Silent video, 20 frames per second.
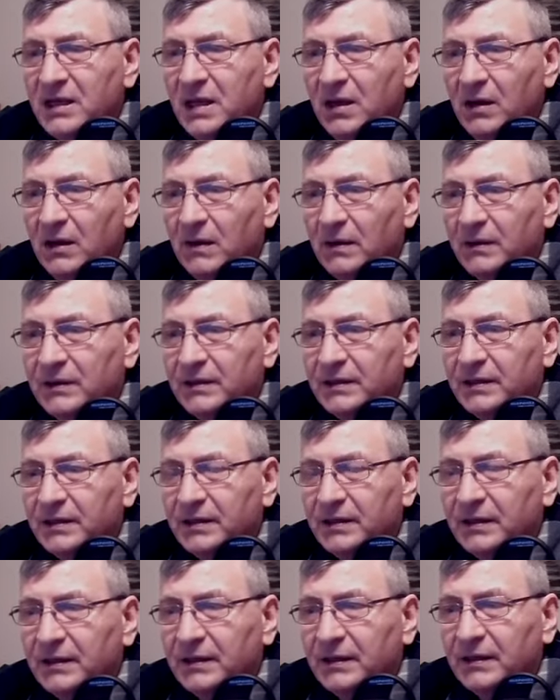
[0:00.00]
God,
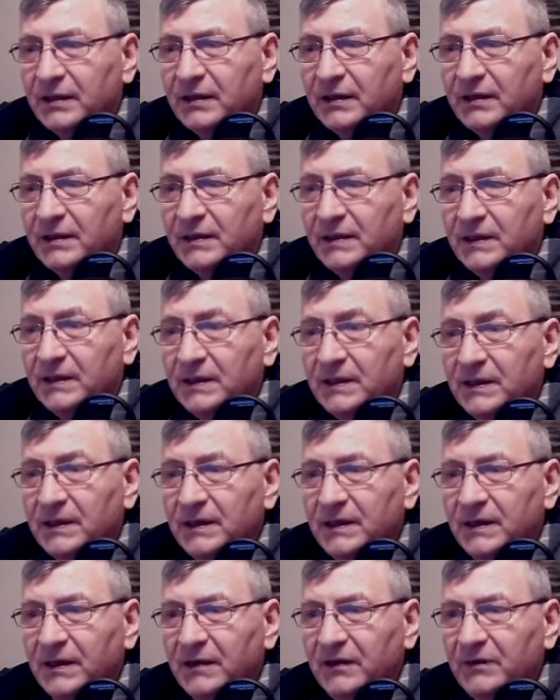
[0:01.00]

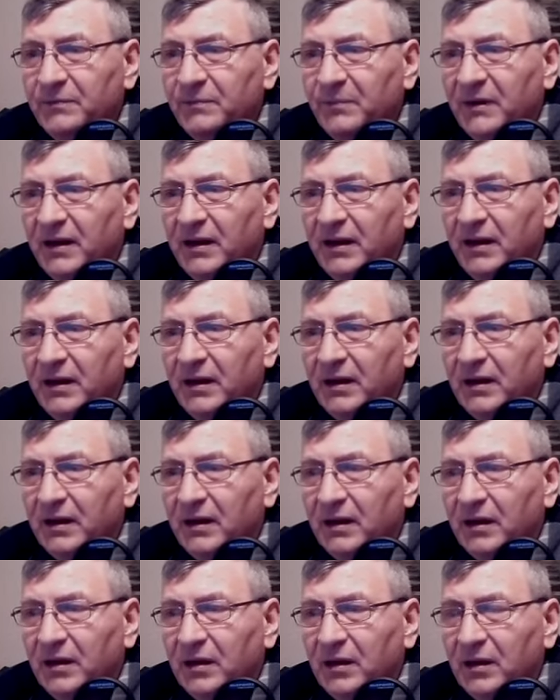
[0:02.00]
gird me
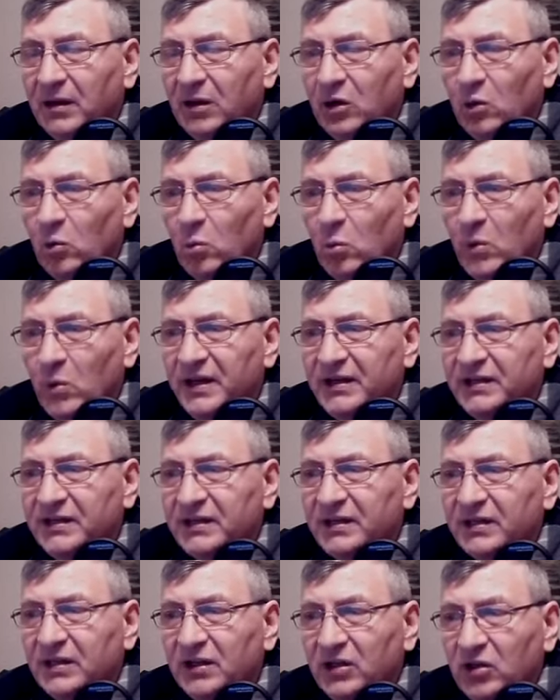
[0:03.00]

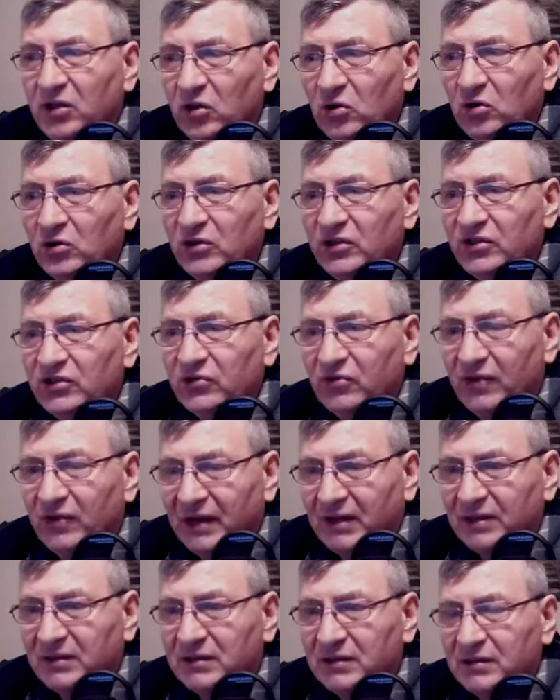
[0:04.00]
with your
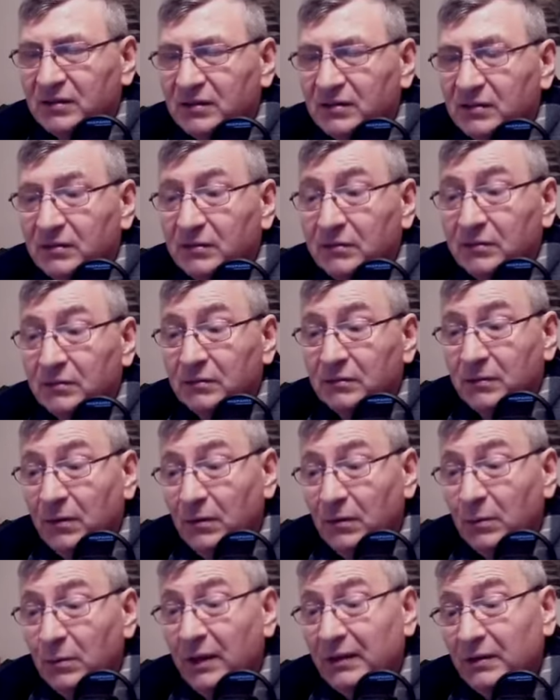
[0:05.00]
strength.
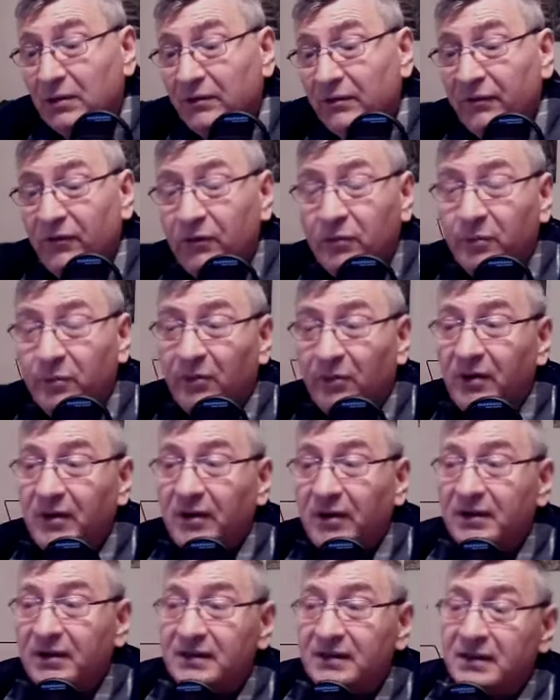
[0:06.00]
Oh, wonderful
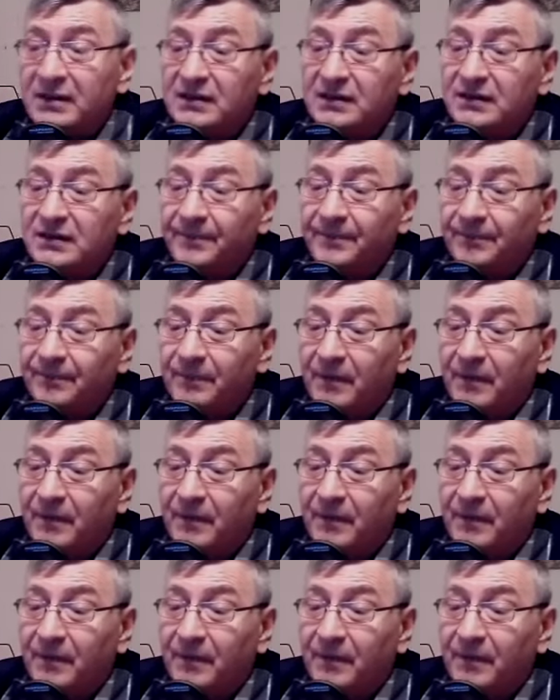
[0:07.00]
prayer is this.